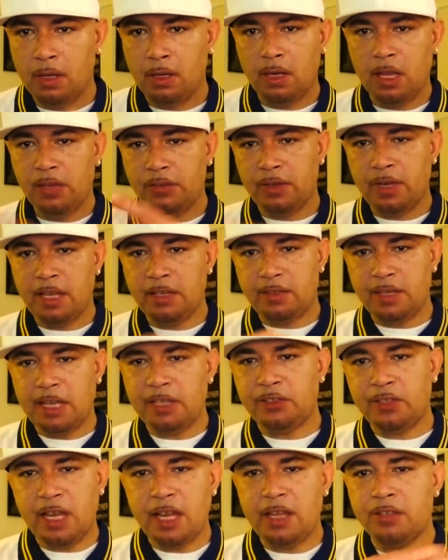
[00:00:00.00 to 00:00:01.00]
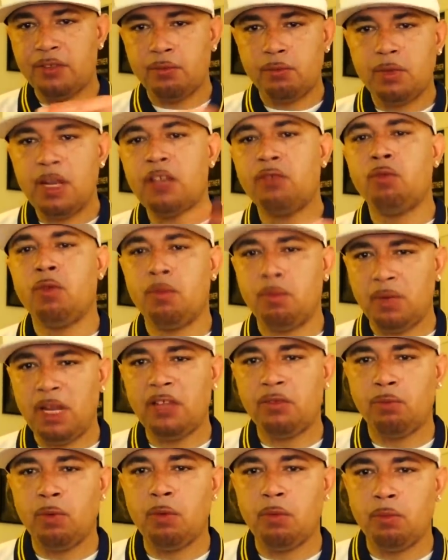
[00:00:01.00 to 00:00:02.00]
Let's let's let's let's let's re,
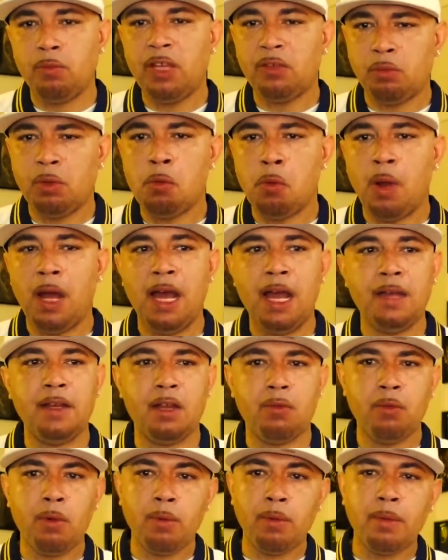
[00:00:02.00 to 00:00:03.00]
let's re, let's rewind it.